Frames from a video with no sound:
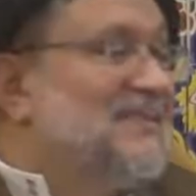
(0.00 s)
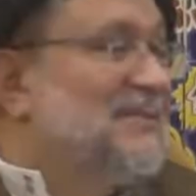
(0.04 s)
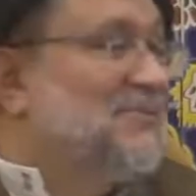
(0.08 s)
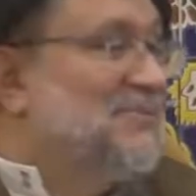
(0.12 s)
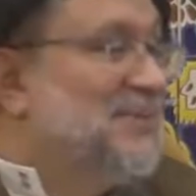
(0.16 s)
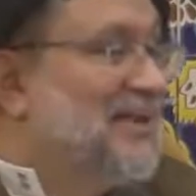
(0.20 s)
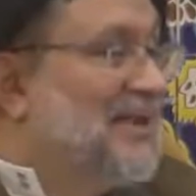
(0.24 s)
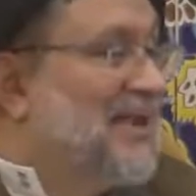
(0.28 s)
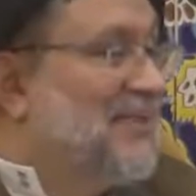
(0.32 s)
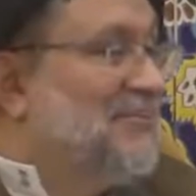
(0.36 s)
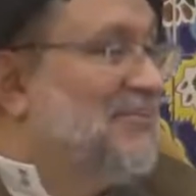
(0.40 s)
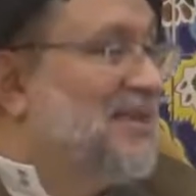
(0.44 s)

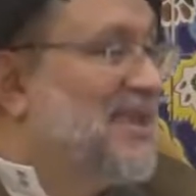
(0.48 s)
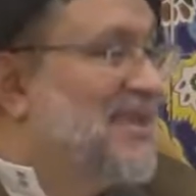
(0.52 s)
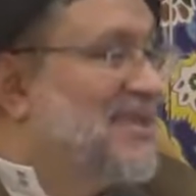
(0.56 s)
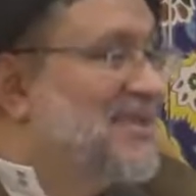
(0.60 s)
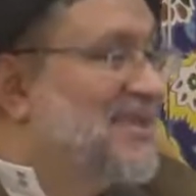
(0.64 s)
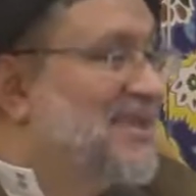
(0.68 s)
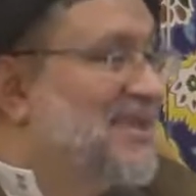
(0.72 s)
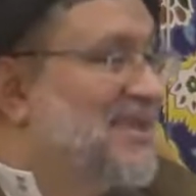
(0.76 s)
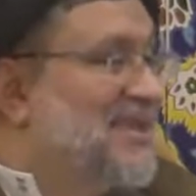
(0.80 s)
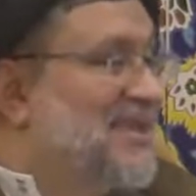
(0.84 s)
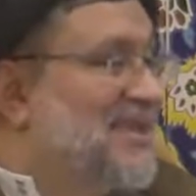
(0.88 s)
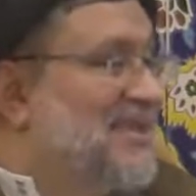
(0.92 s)
become like
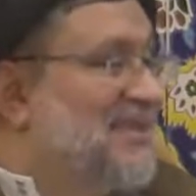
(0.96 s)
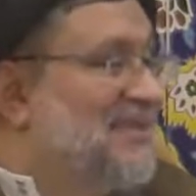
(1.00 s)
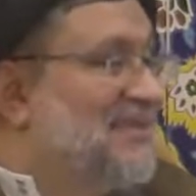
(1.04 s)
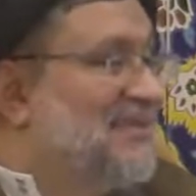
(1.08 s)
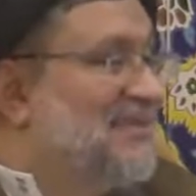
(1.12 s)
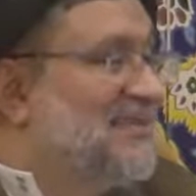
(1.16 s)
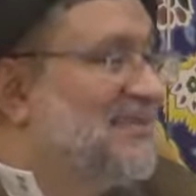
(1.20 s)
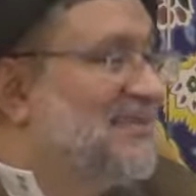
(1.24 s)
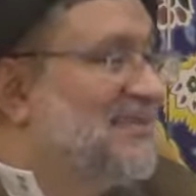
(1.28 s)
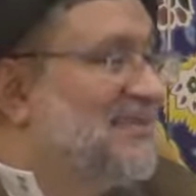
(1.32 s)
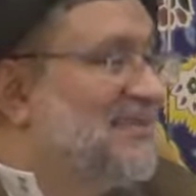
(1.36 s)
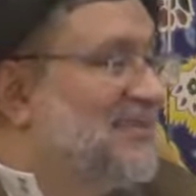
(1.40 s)
a,
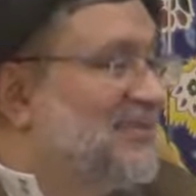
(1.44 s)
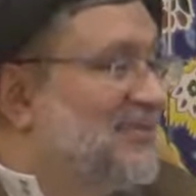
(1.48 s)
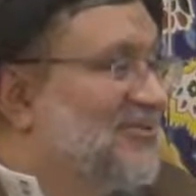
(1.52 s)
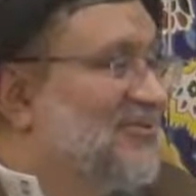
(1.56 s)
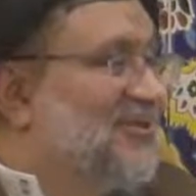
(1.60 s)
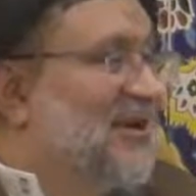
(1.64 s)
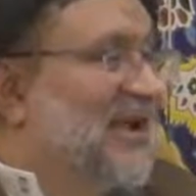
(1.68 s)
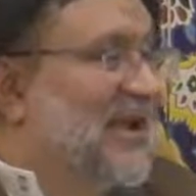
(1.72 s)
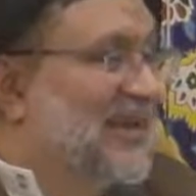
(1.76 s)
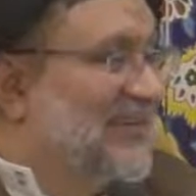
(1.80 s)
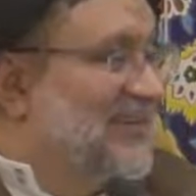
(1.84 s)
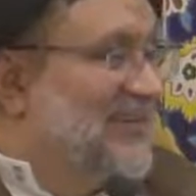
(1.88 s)
you know,
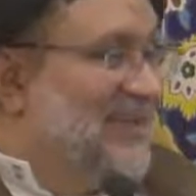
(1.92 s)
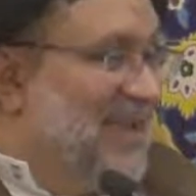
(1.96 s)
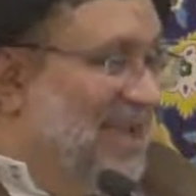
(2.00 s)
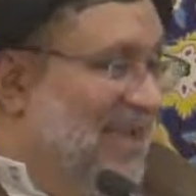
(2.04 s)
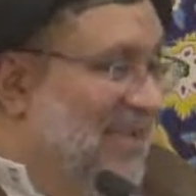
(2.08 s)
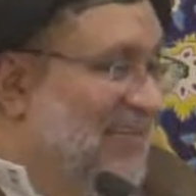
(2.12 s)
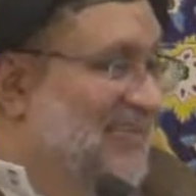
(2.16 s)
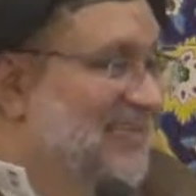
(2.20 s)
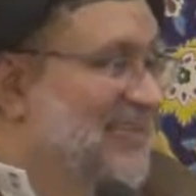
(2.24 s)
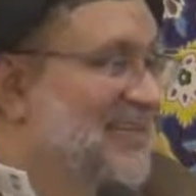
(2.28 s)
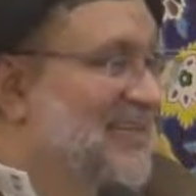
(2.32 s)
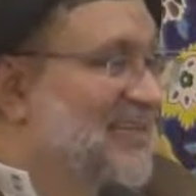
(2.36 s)
headline.